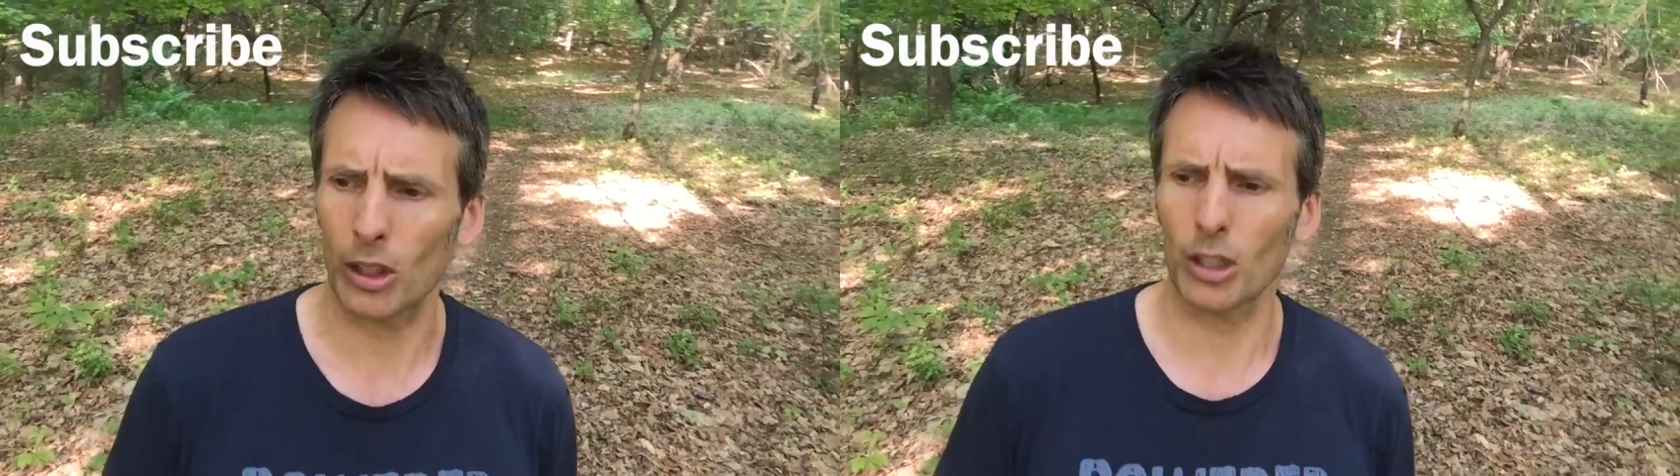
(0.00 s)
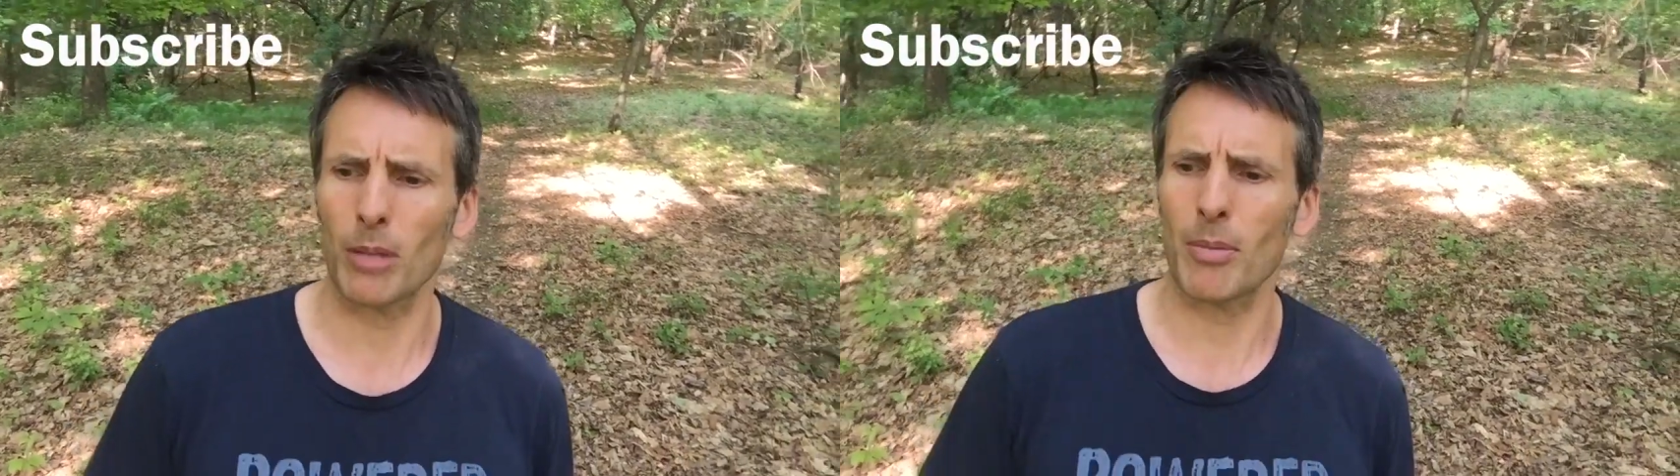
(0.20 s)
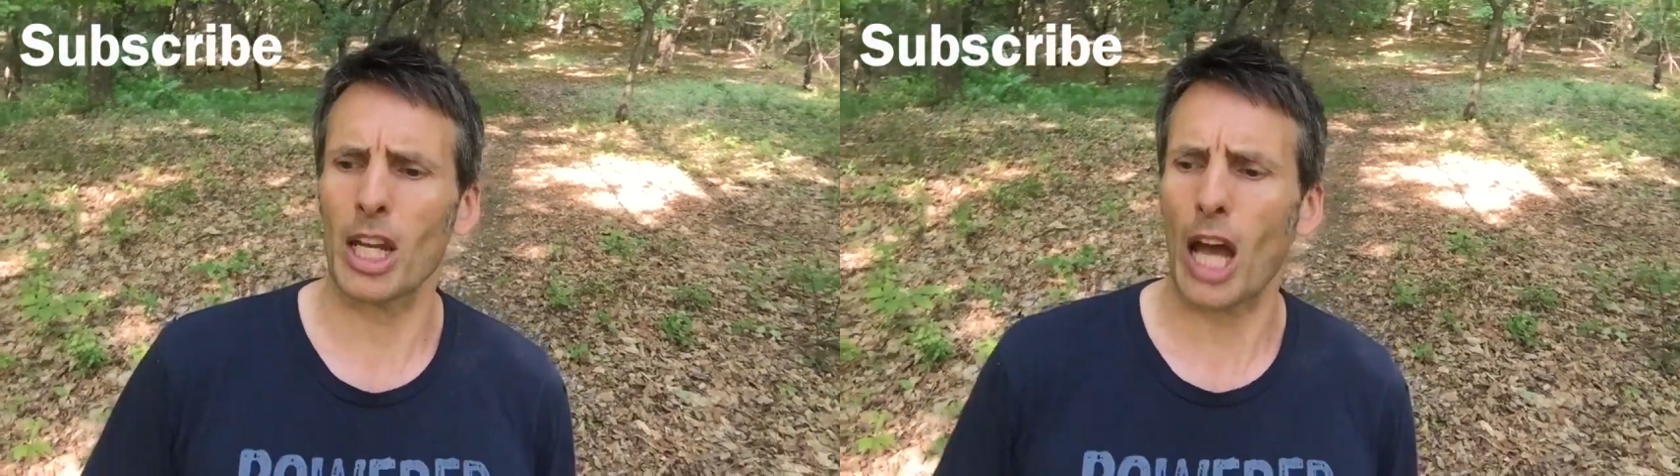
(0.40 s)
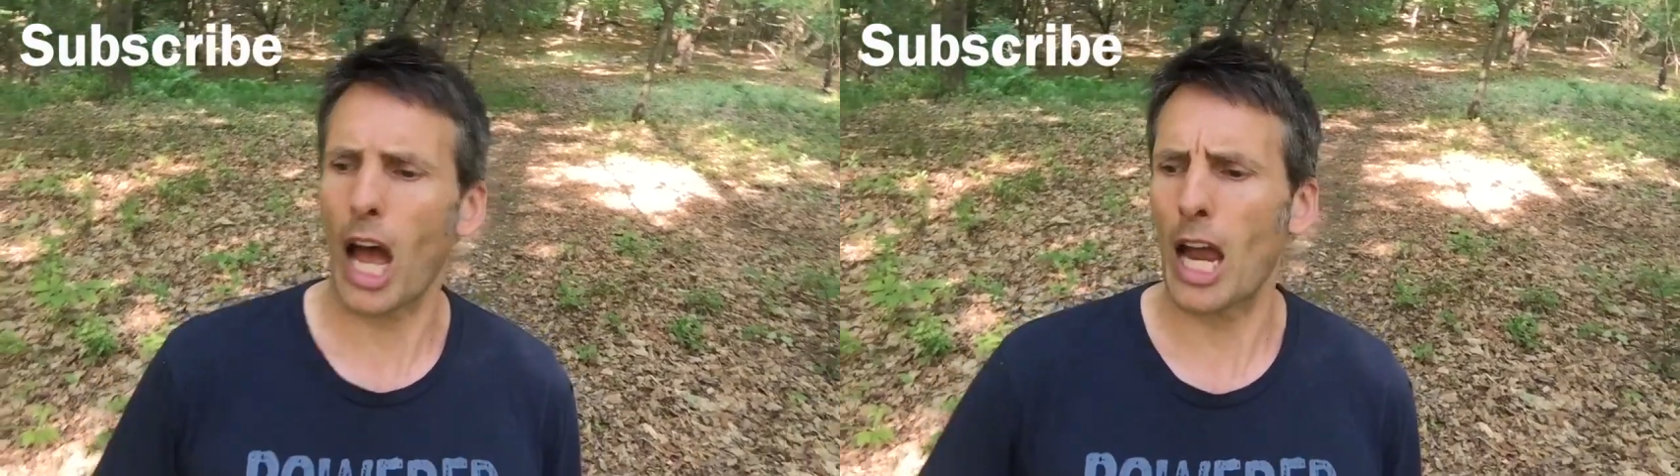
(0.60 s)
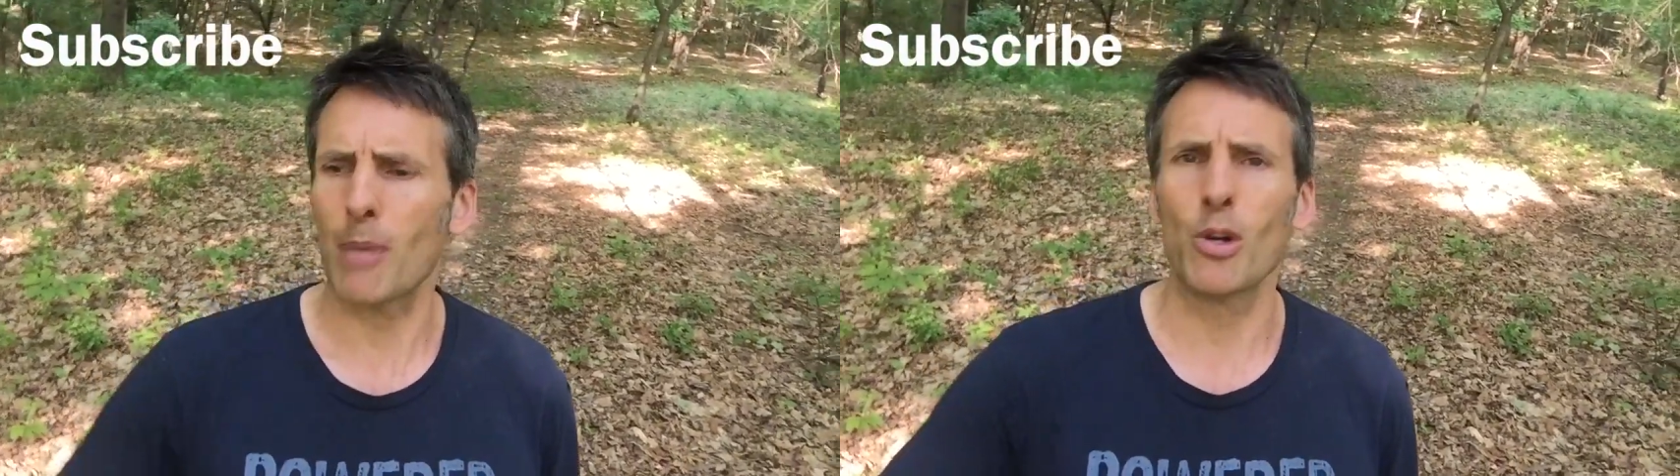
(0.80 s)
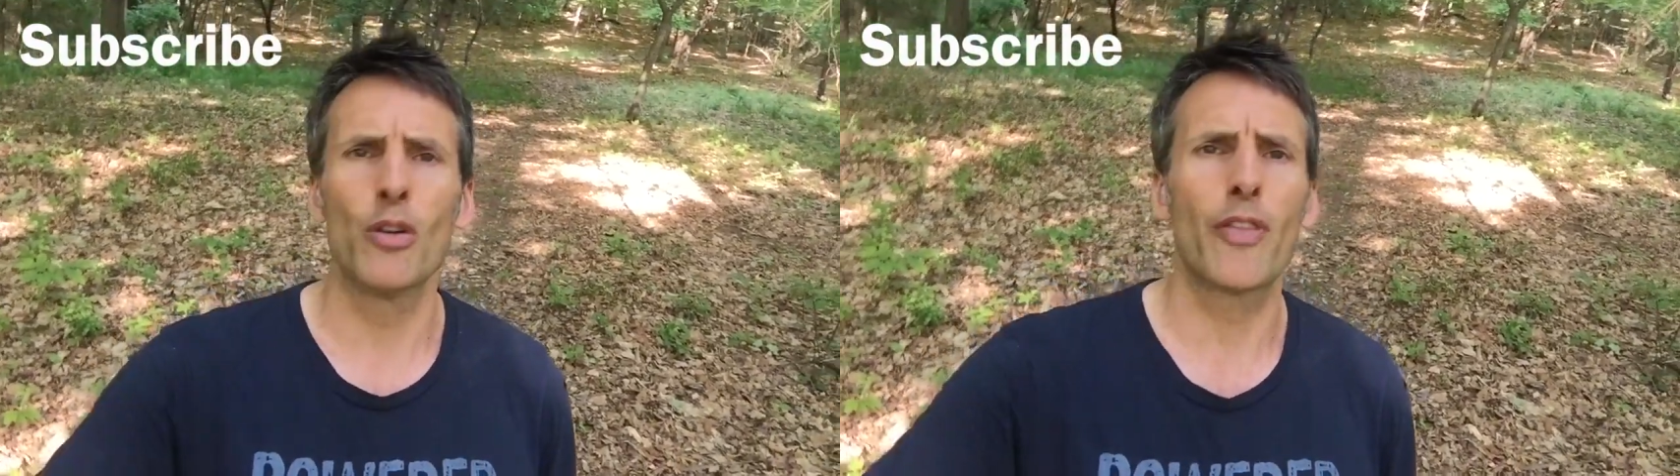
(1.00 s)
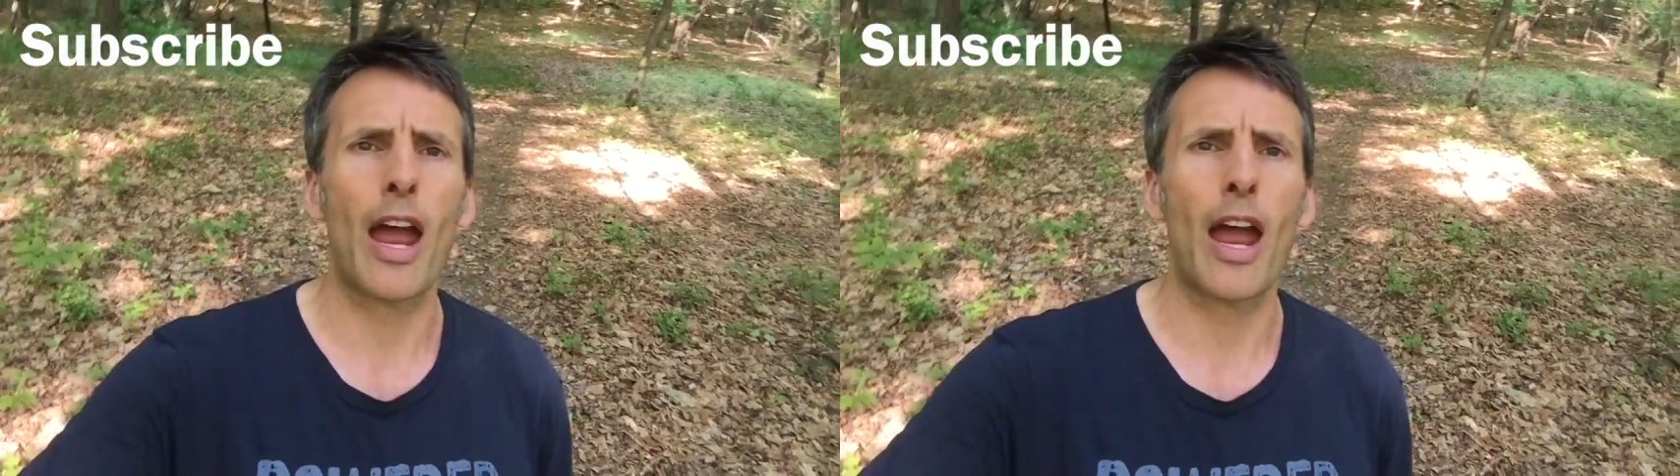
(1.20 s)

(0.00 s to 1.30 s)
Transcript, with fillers: look at me, I moved